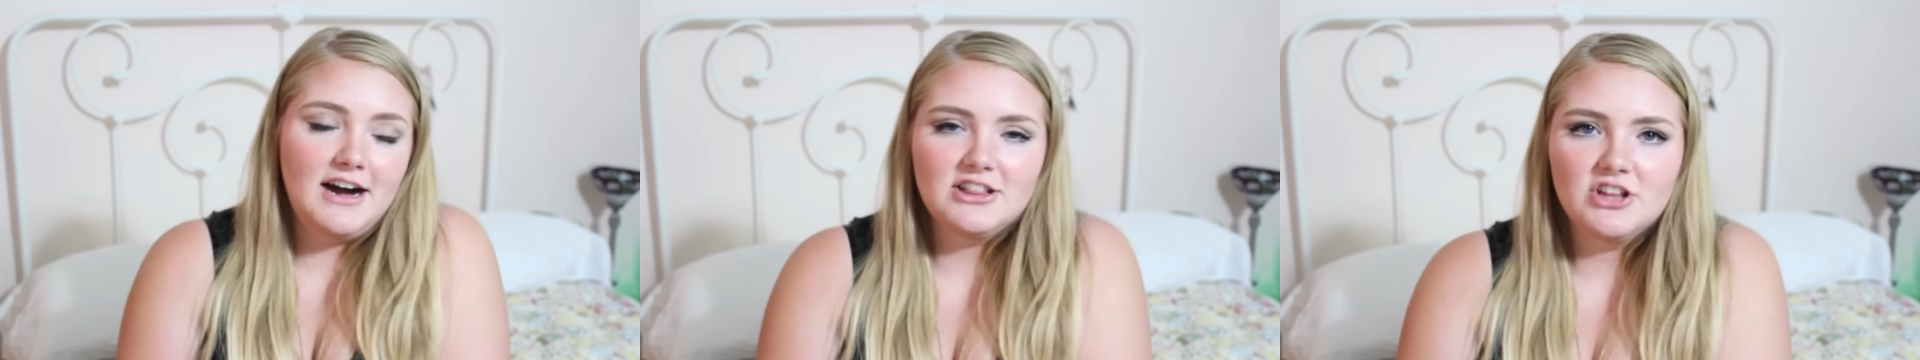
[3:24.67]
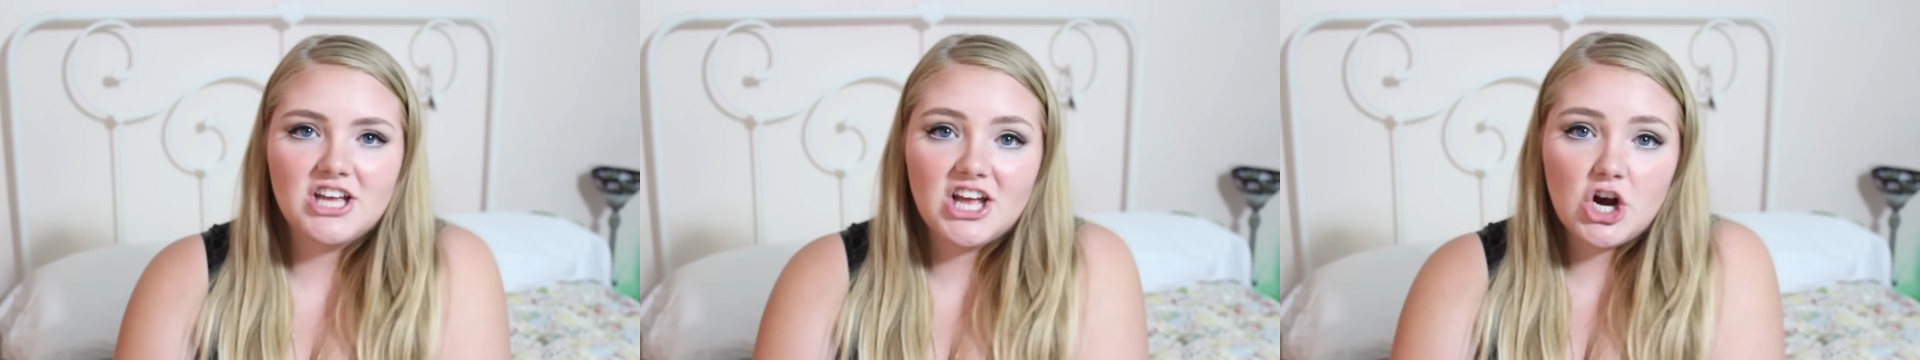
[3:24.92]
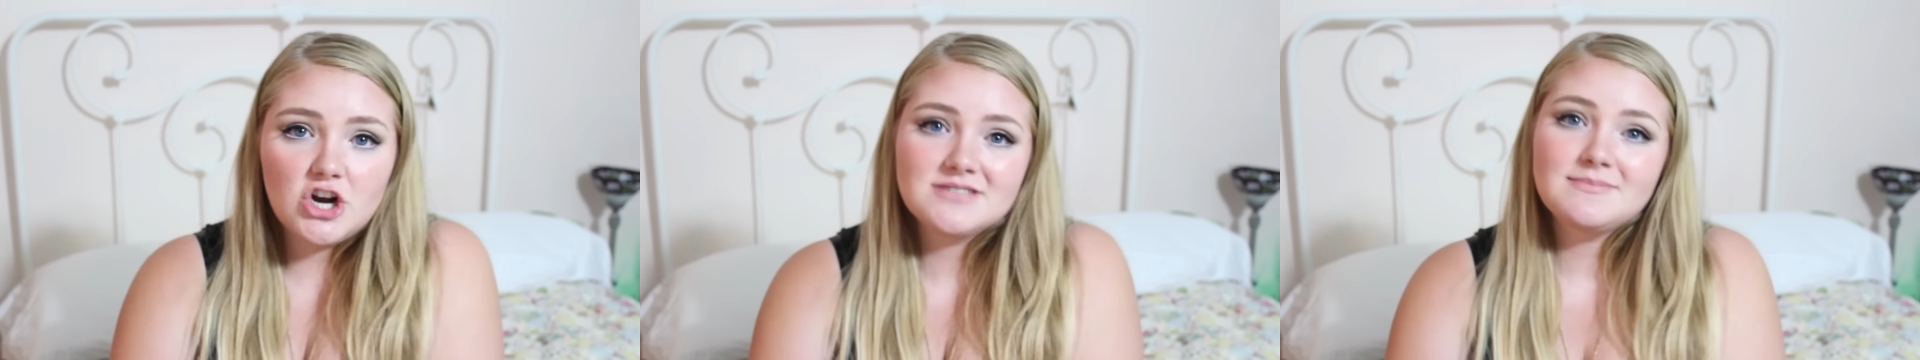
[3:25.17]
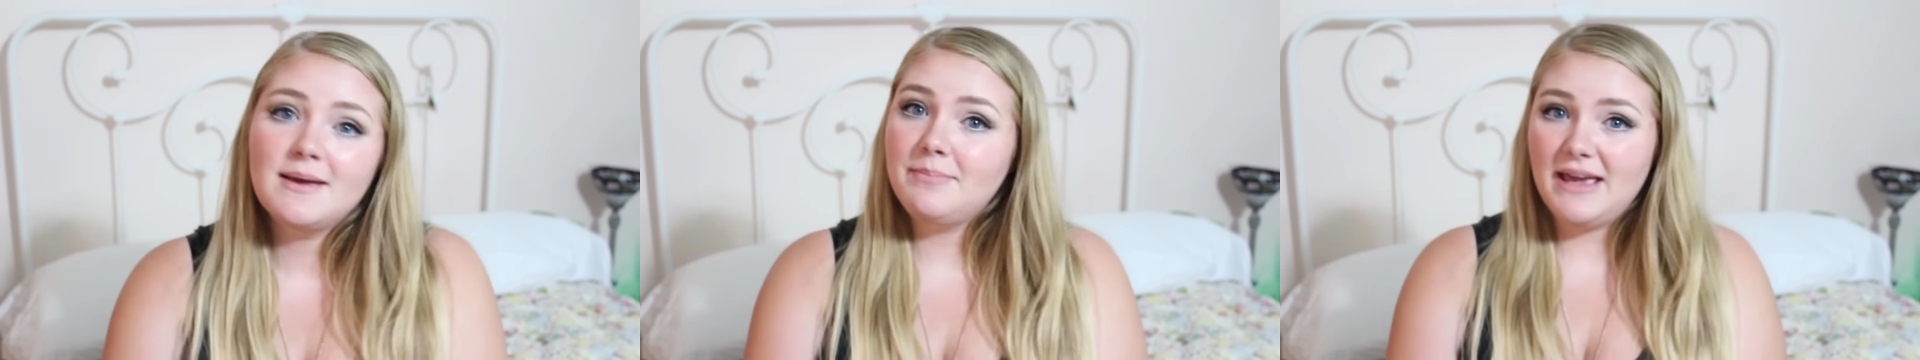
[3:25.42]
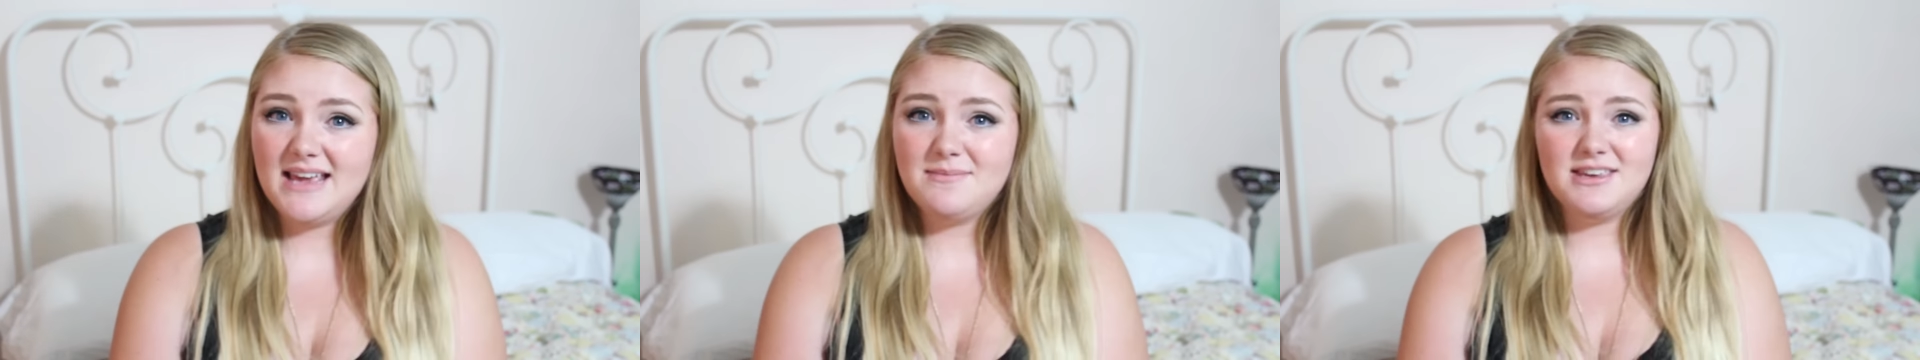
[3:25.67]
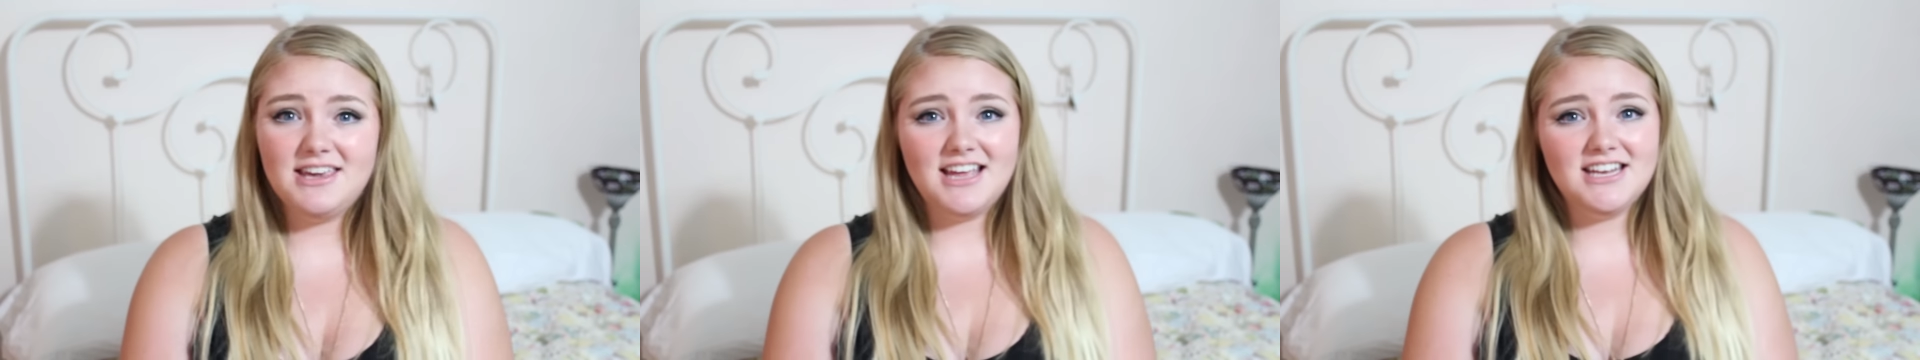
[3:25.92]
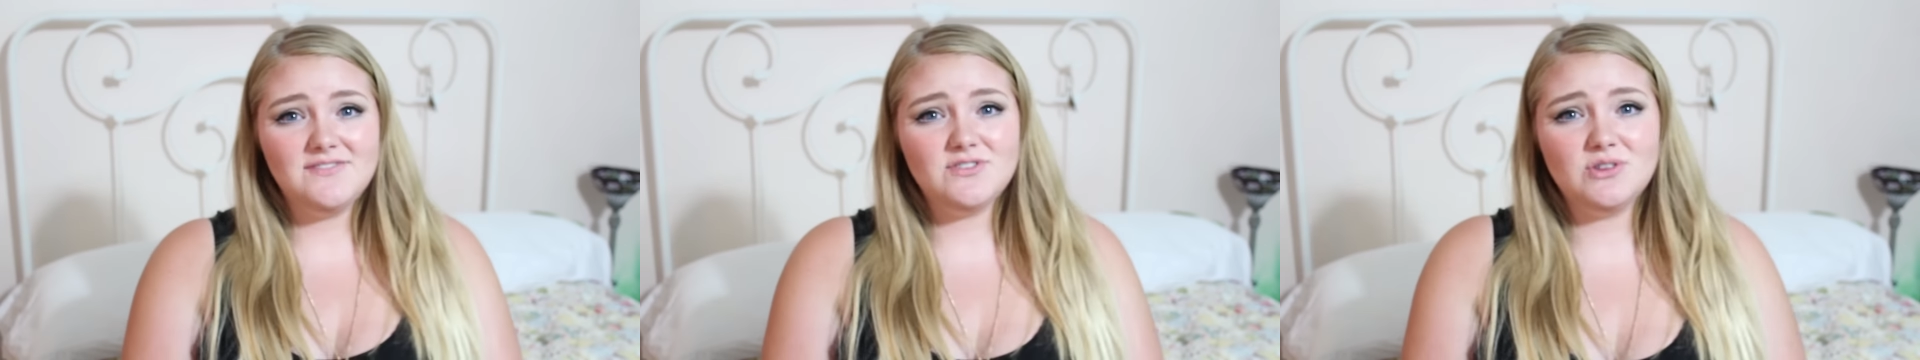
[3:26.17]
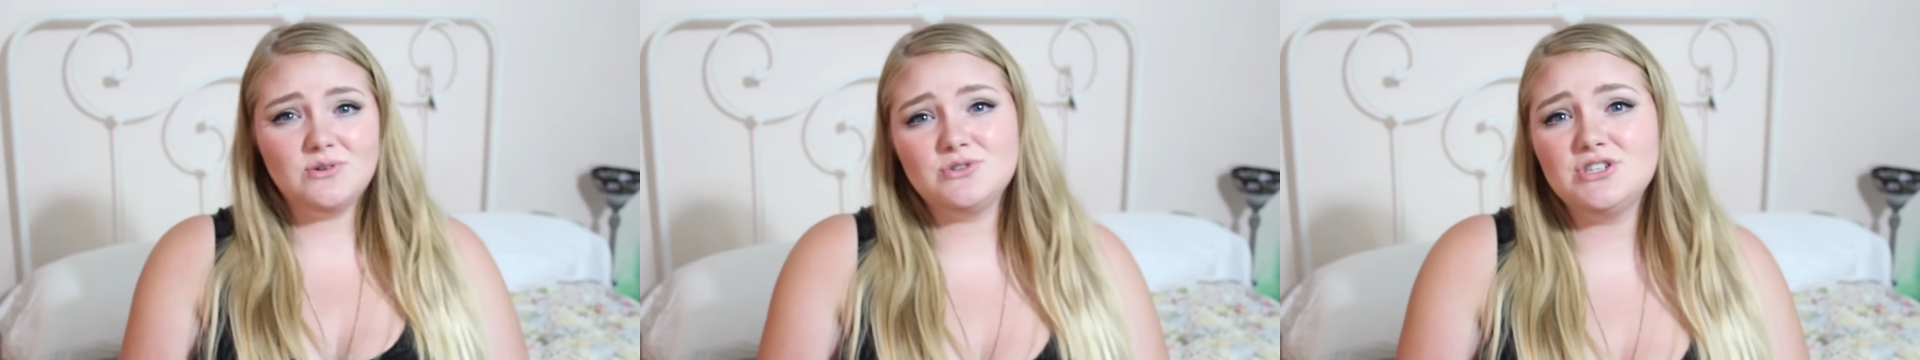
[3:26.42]
I look at her as my baby, and
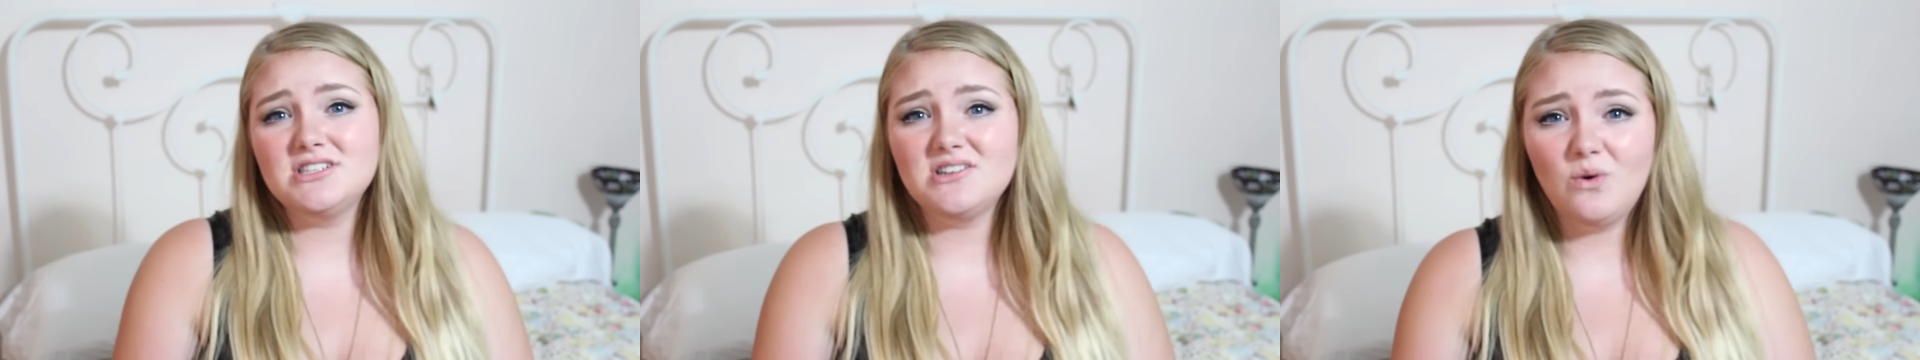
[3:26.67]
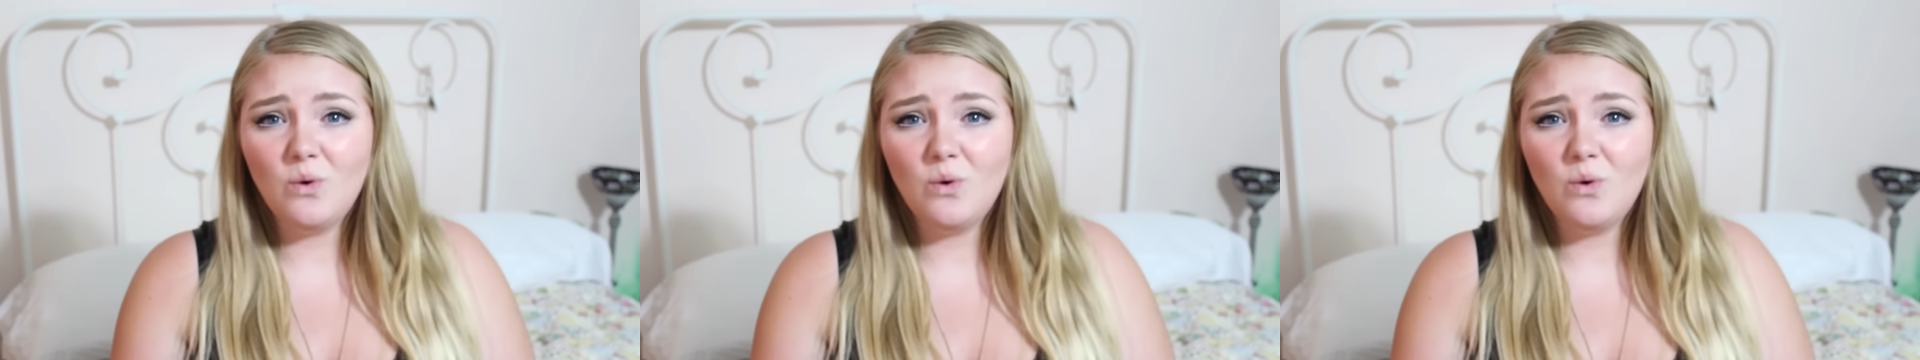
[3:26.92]
even though she's an